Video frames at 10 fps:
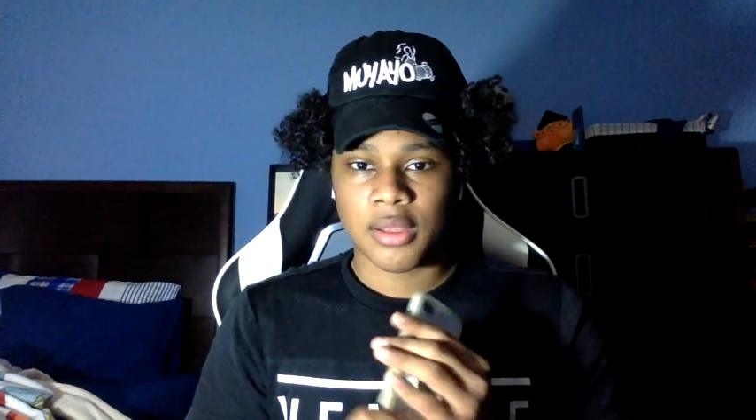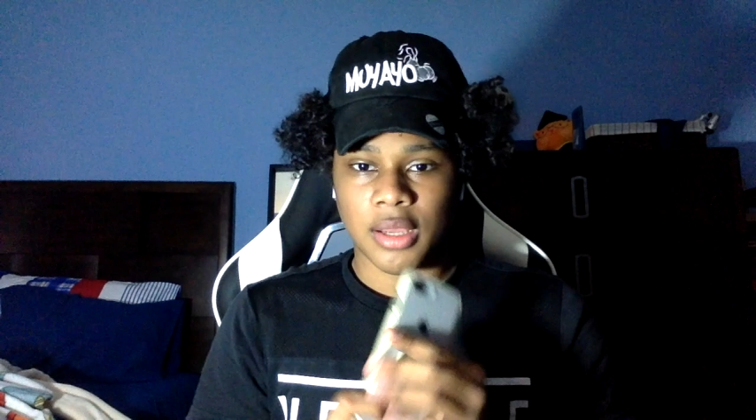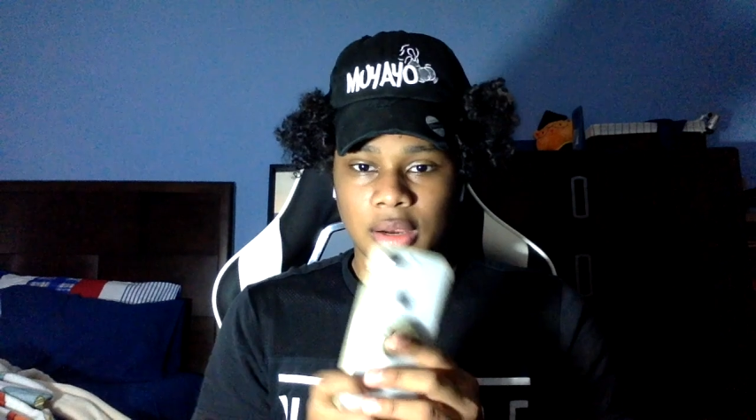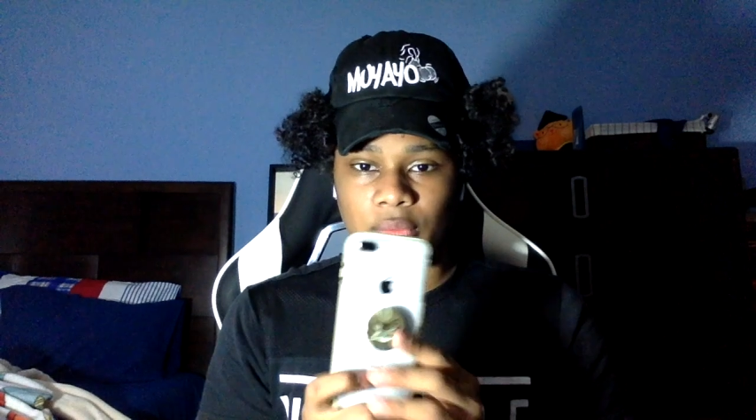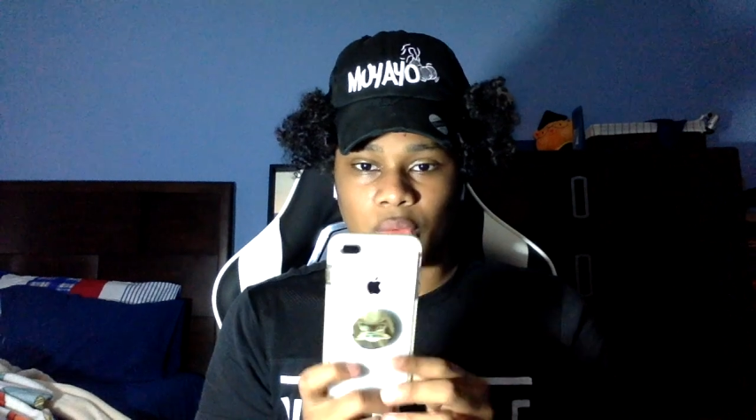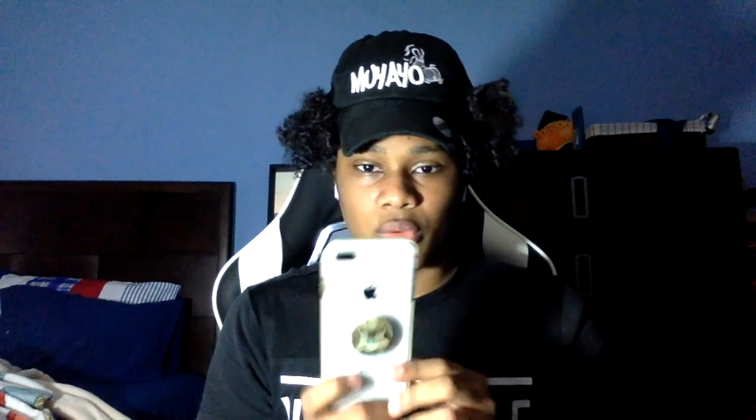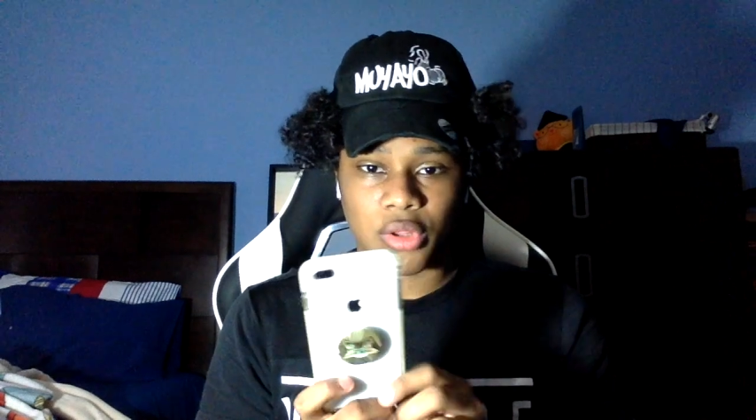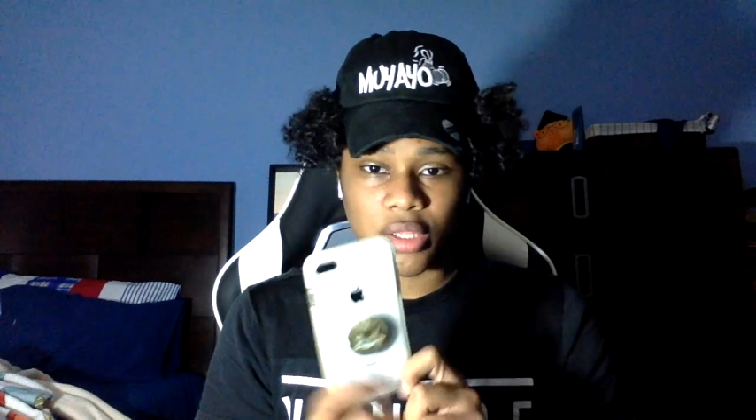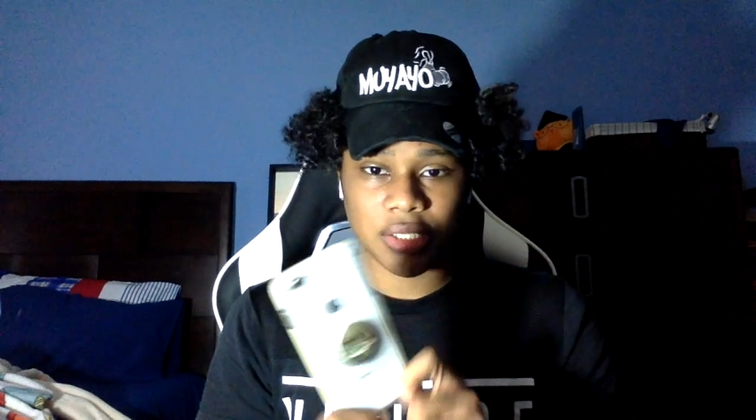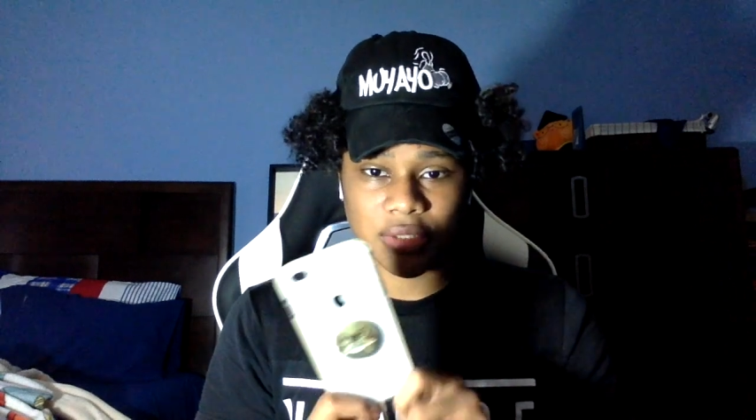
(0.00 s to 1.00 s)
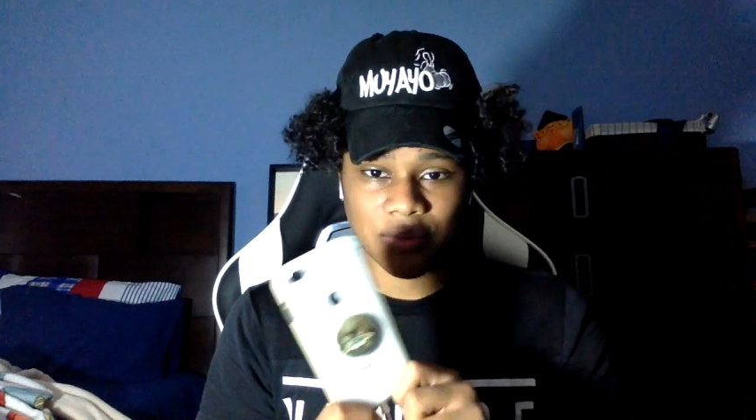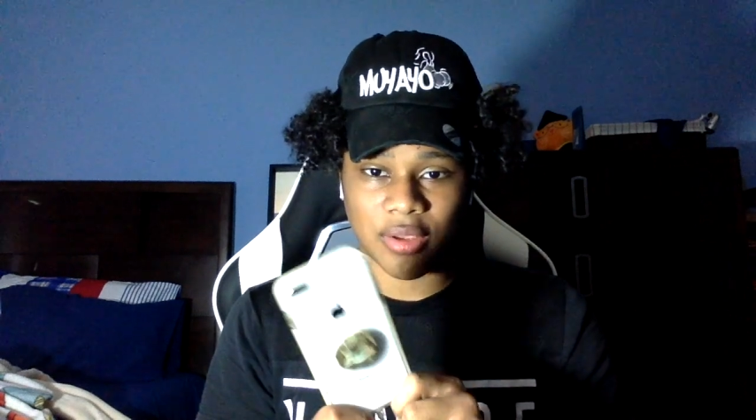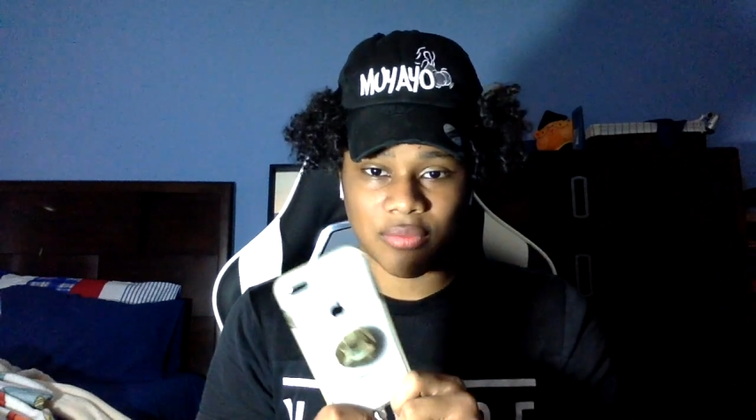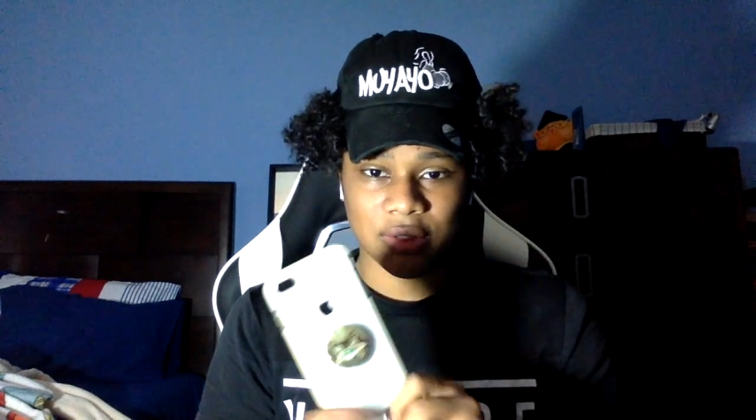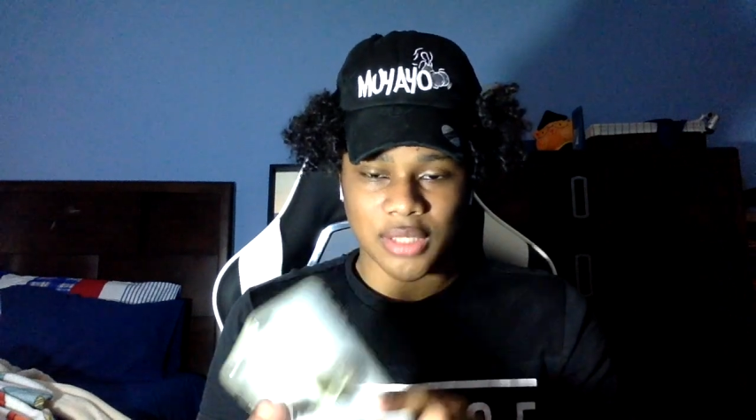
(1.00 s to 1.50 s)
out of all the years of
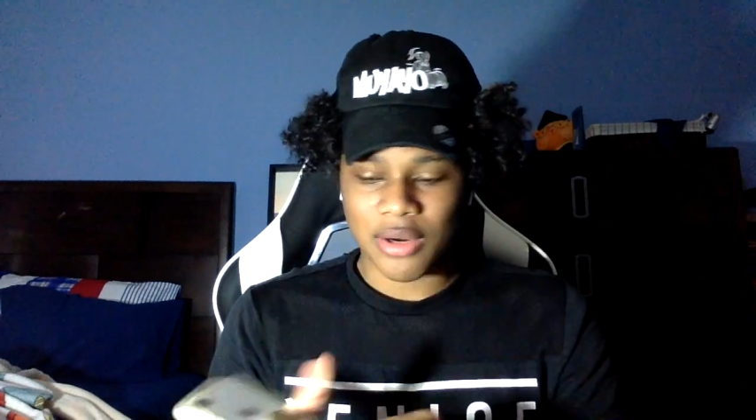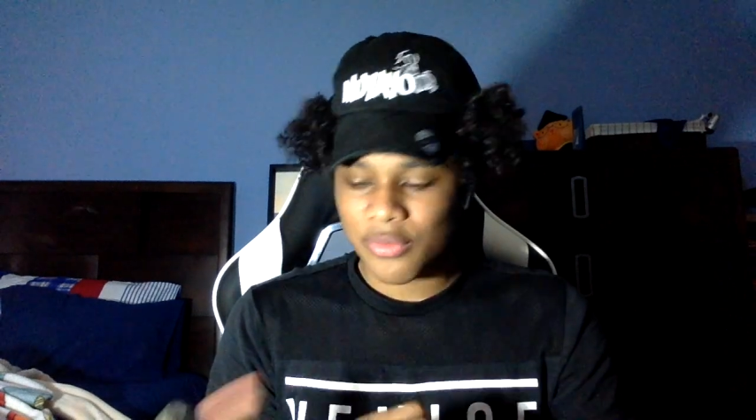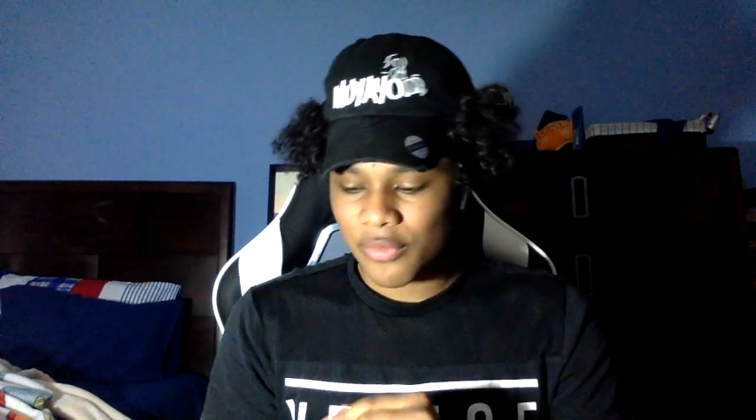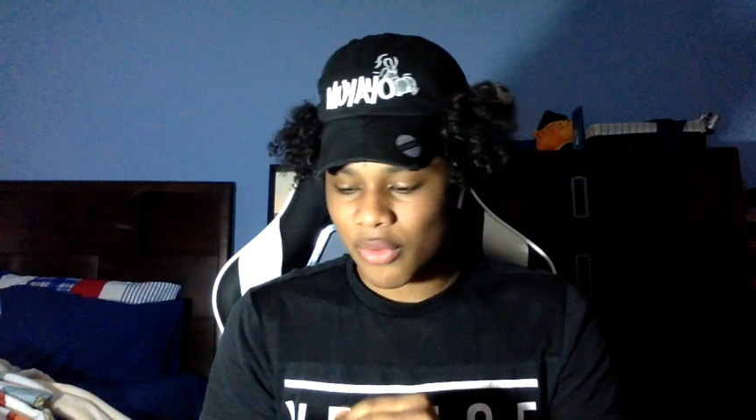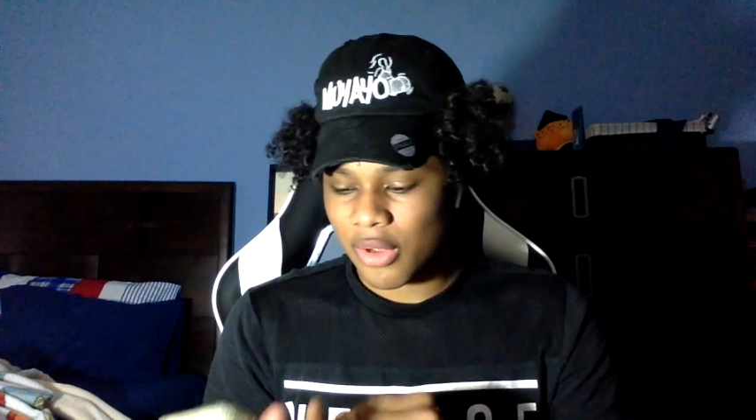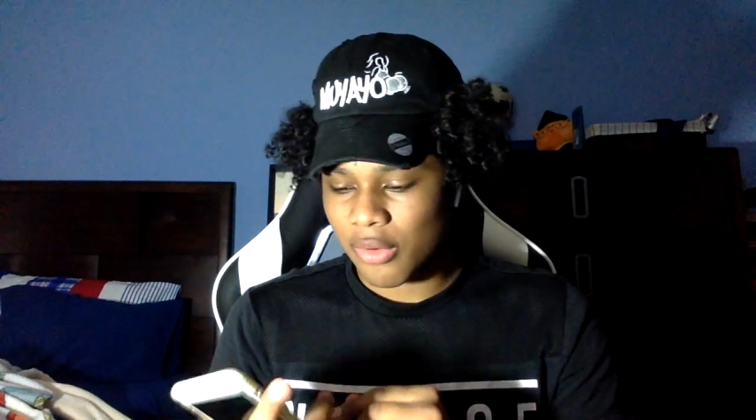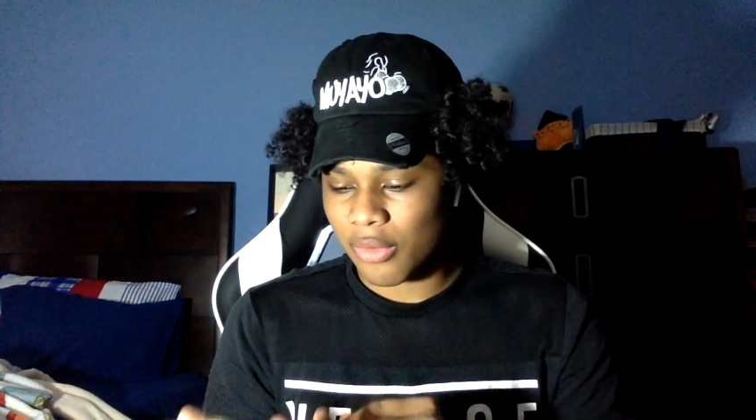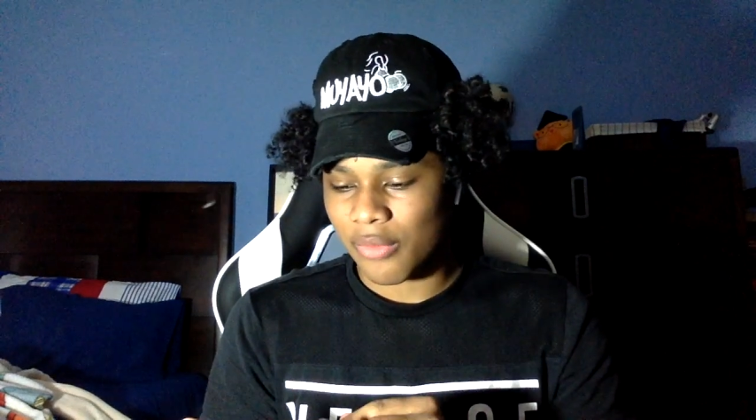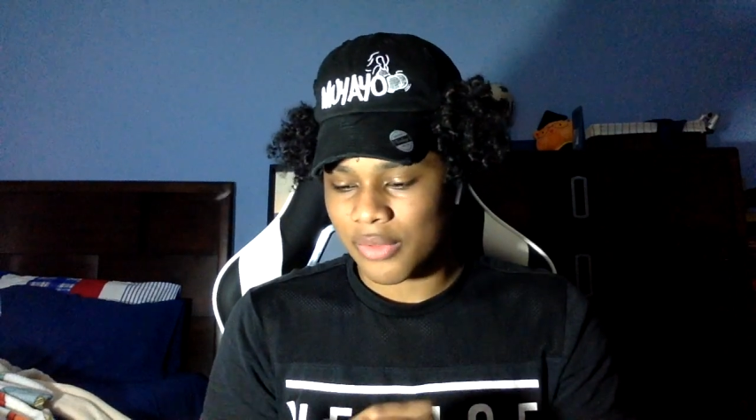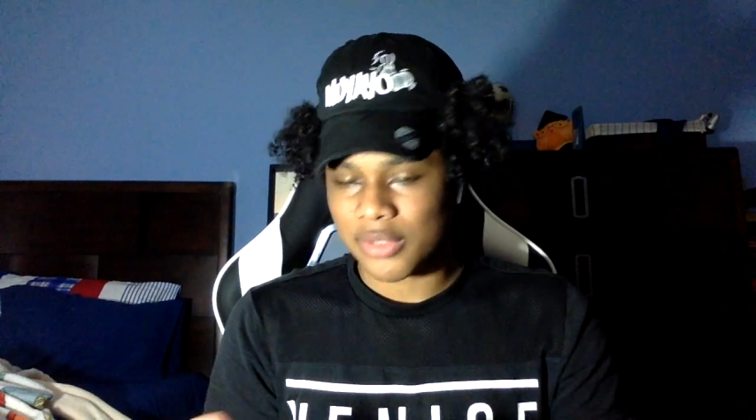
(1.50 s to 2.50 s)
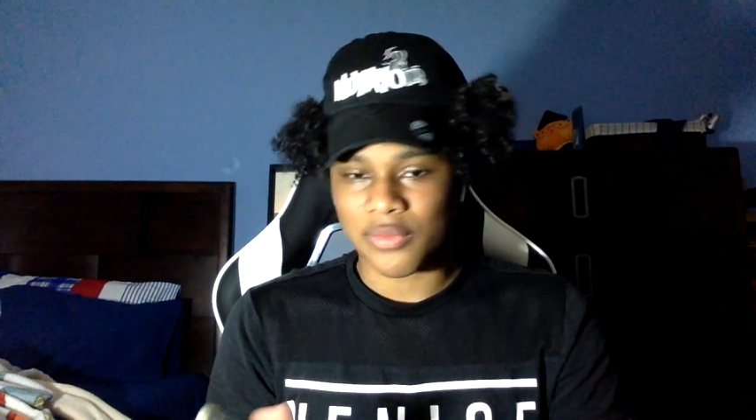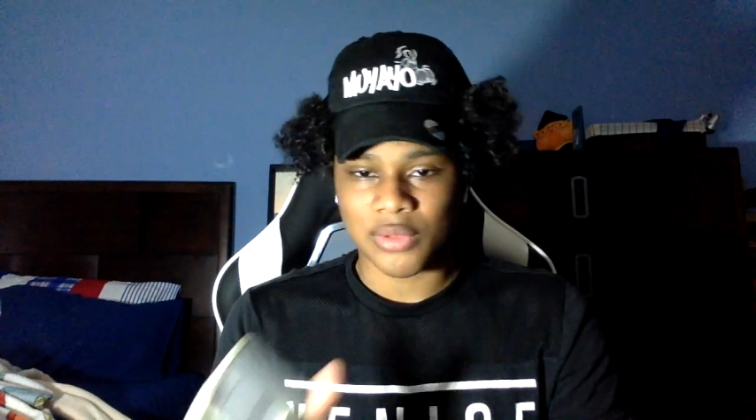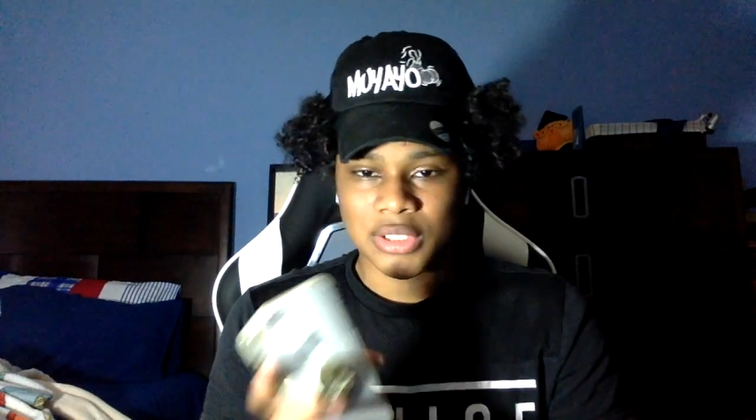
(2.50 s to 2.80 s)
having this, I don't even know how long I've had this phone.